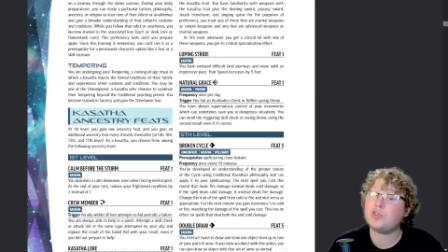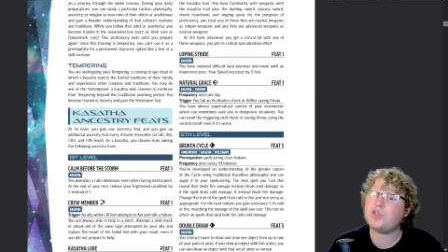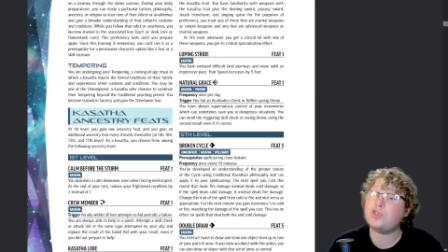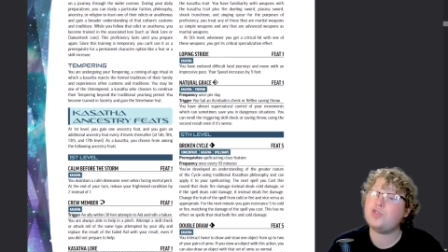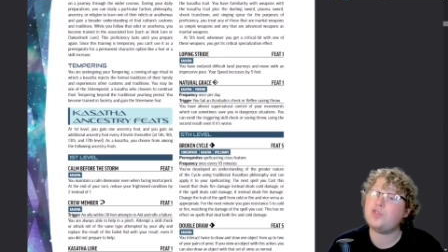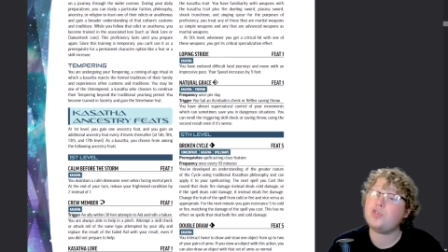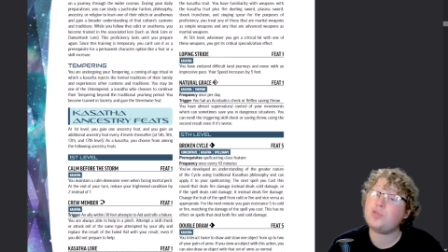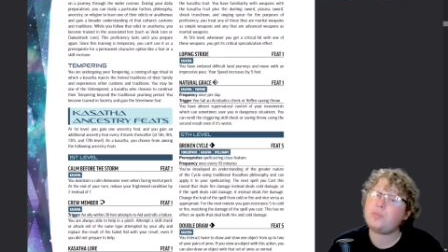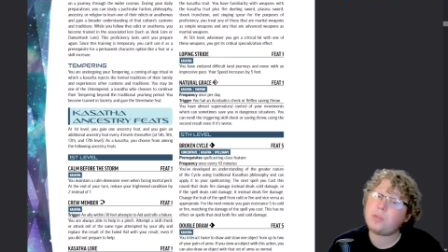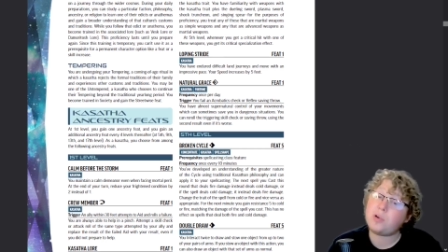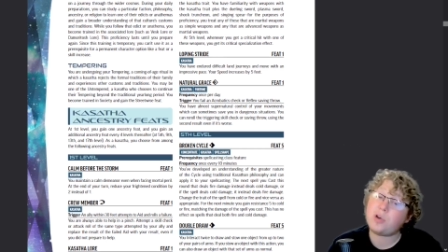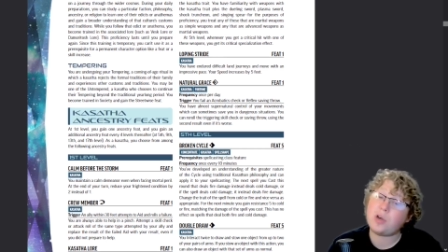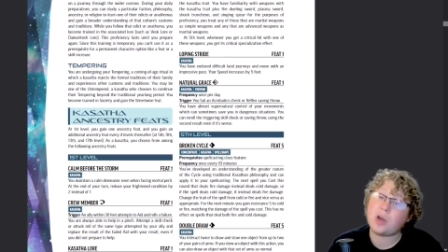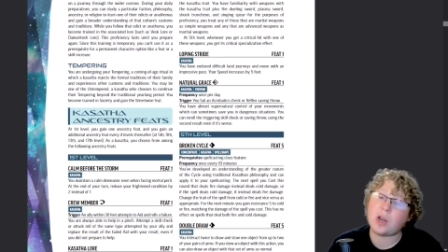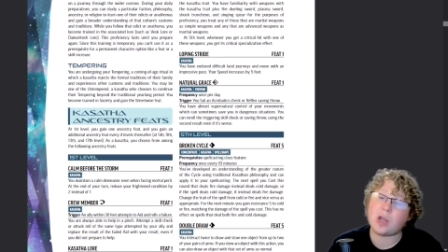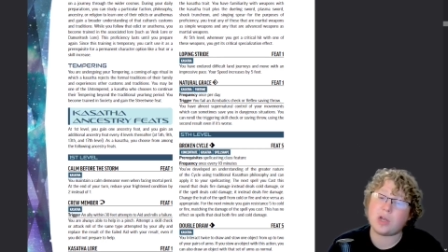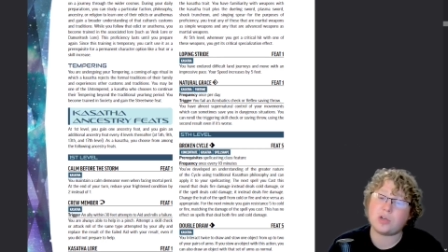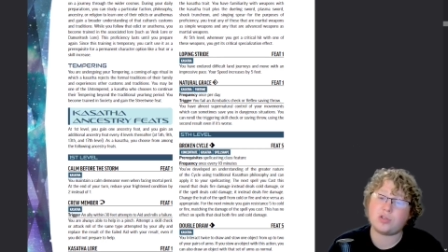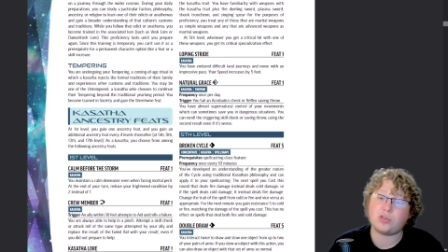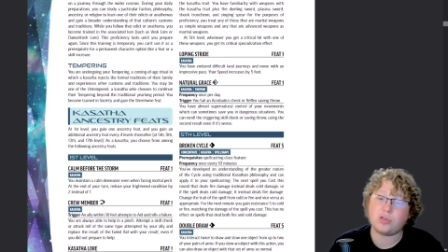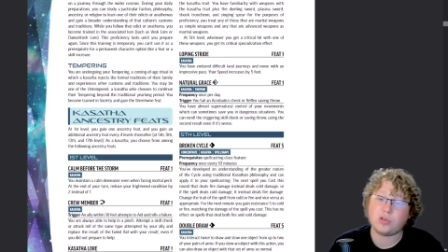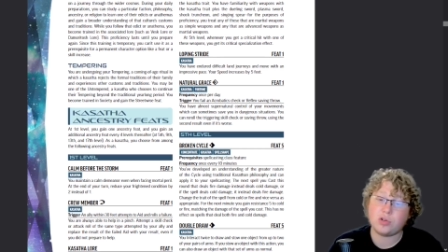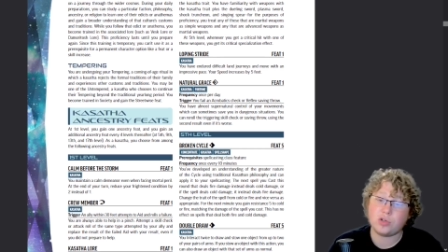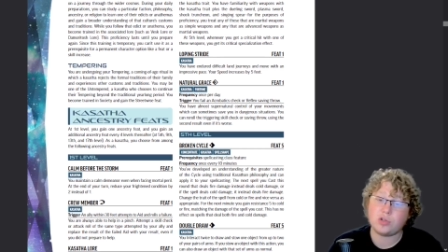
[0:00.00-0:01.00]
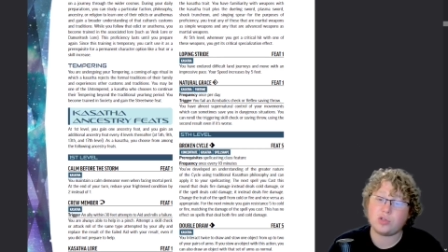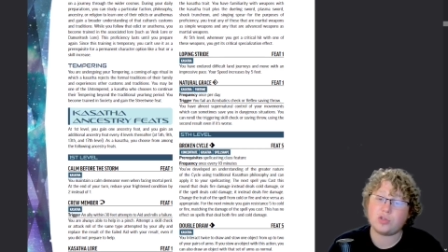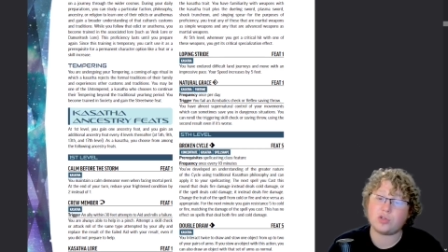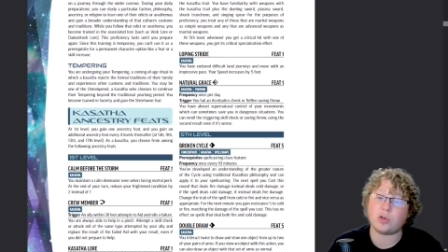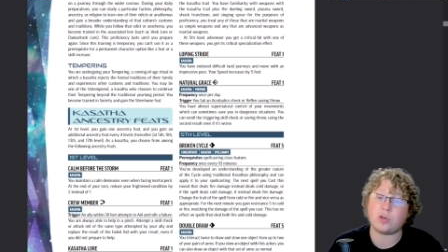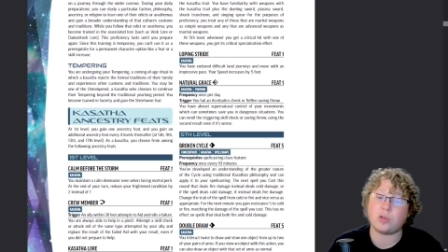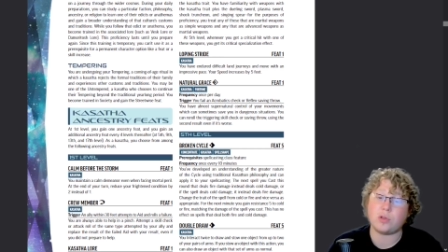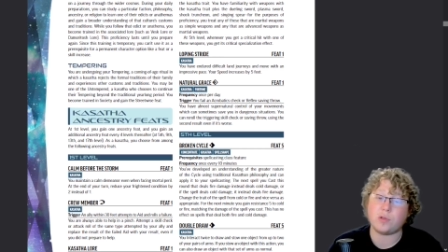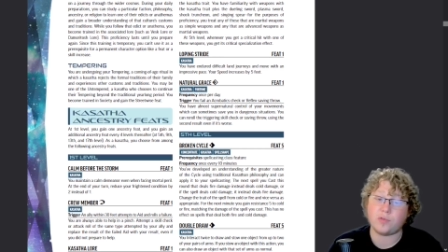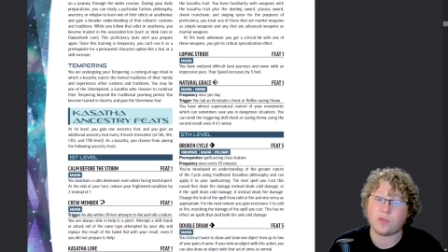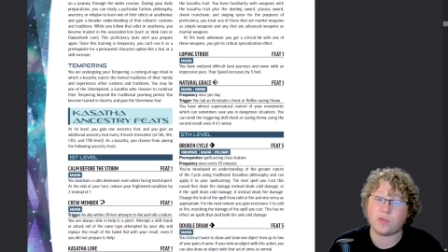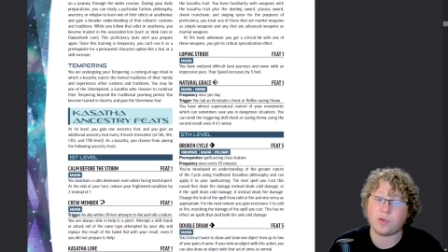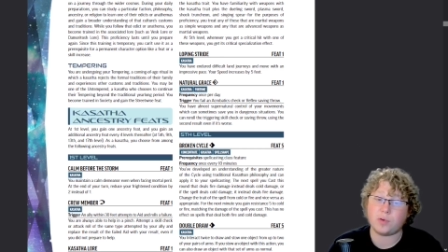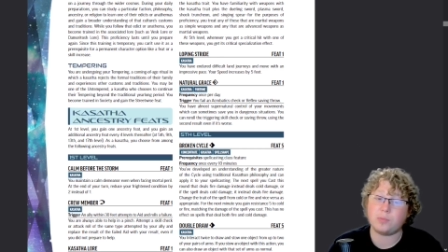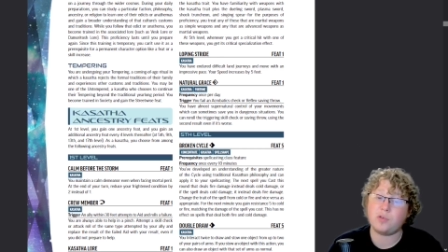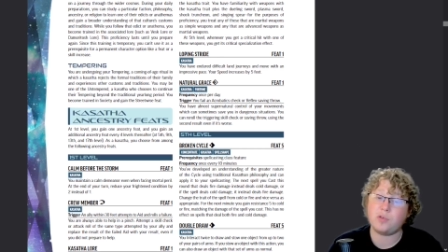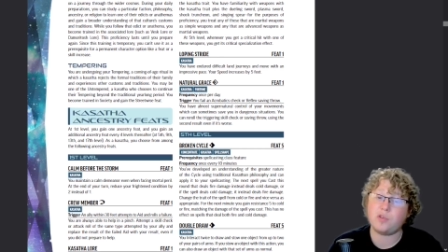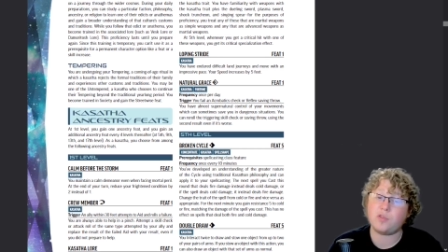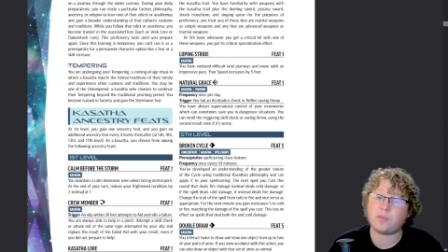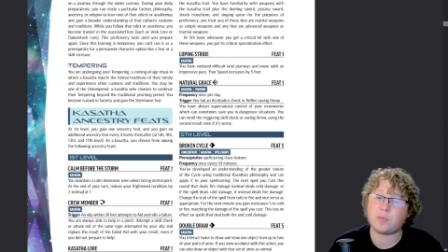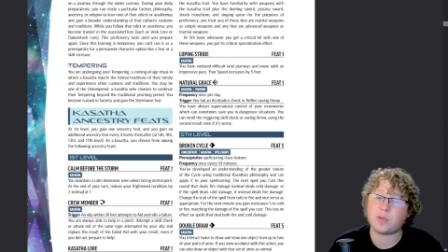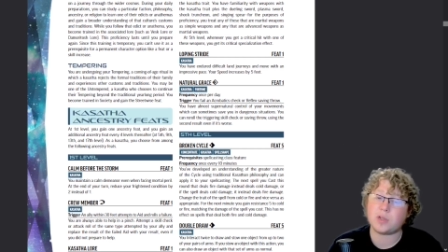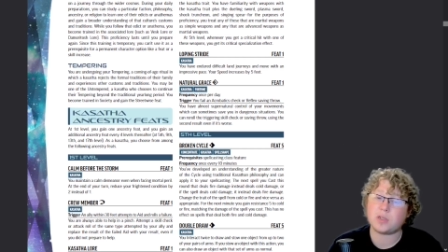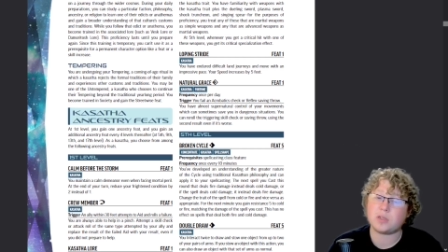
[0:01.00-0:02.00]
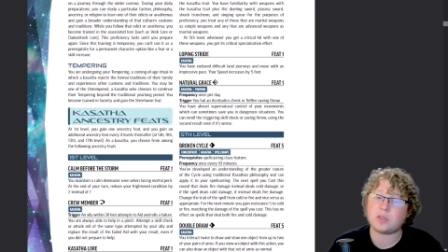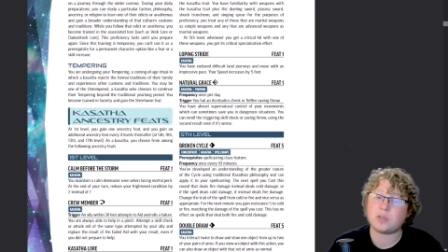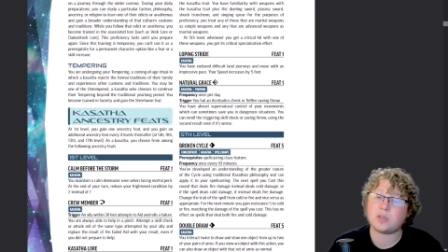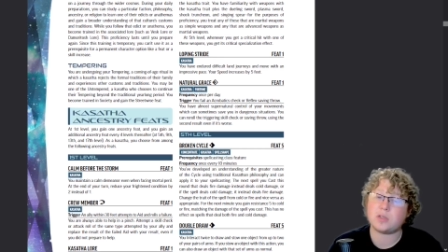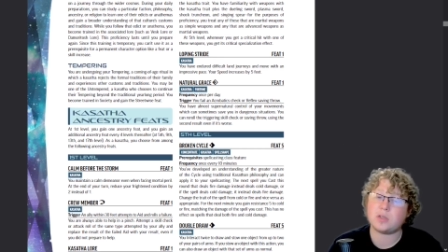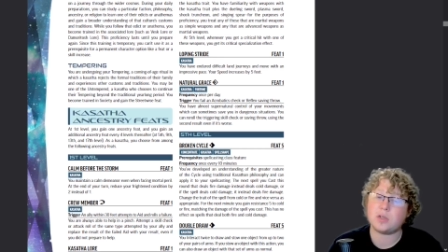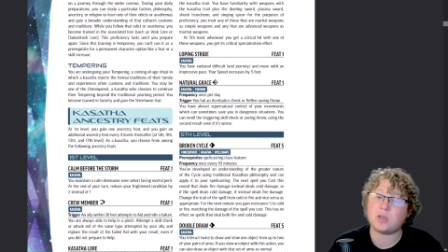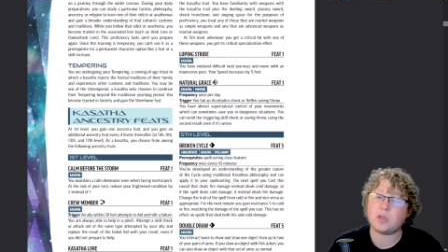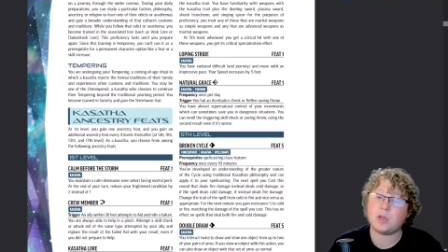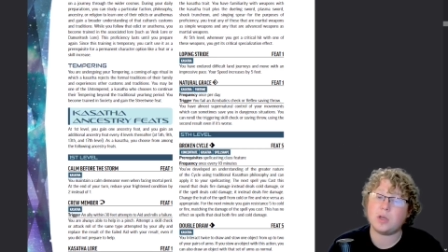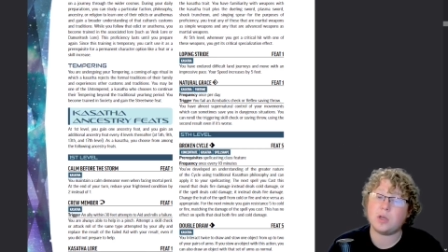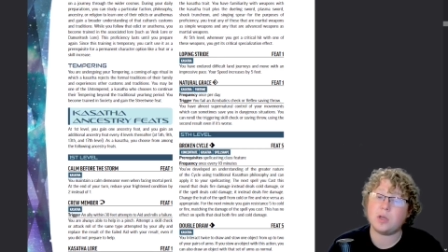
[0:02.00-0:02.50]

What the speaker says: supernatural control of your movements,